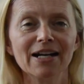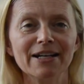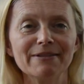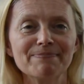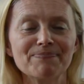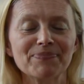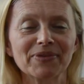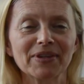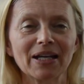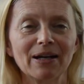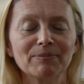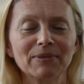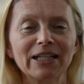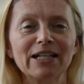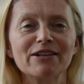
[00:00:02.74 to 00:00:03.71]
Hi,
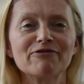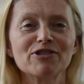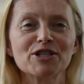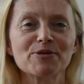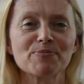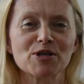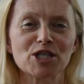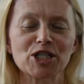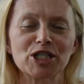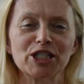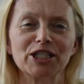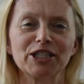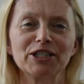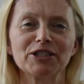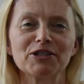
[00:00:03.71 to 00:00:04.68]
I'm Lena from
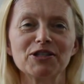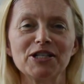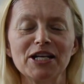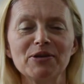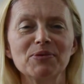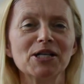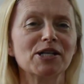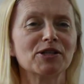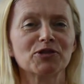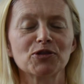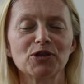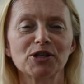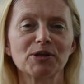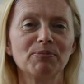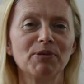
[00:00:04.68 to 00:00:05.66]
NIM.MERSION and today we're going to
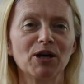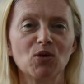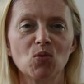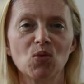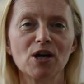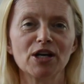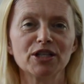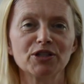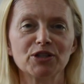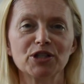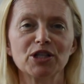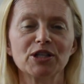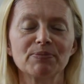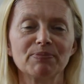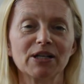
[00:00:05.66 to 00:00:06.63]
talk about why you
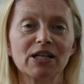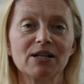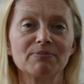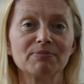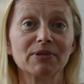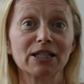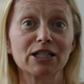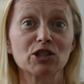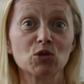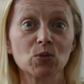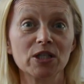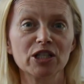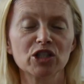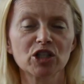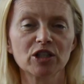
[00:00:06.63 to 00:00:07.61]
shouldn't become like a
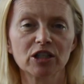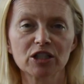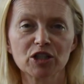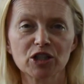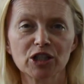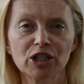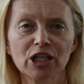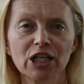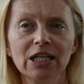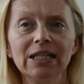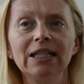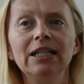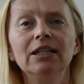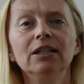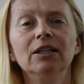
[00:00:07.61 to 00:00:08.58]
Swedish doctor
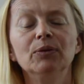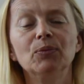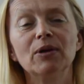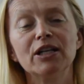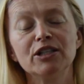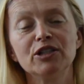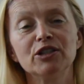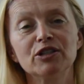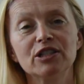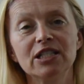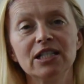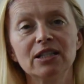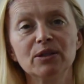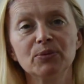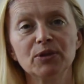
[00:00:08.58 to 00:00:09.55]
when you're
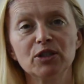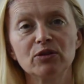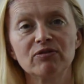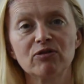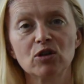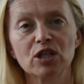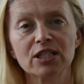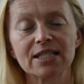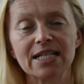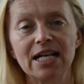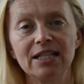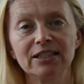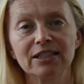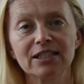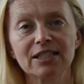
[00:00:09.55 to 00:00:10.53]
dealing with your foreign
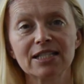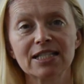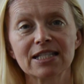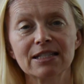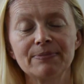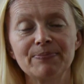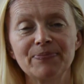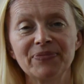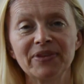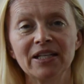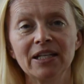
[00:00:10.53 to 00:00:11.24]
talents.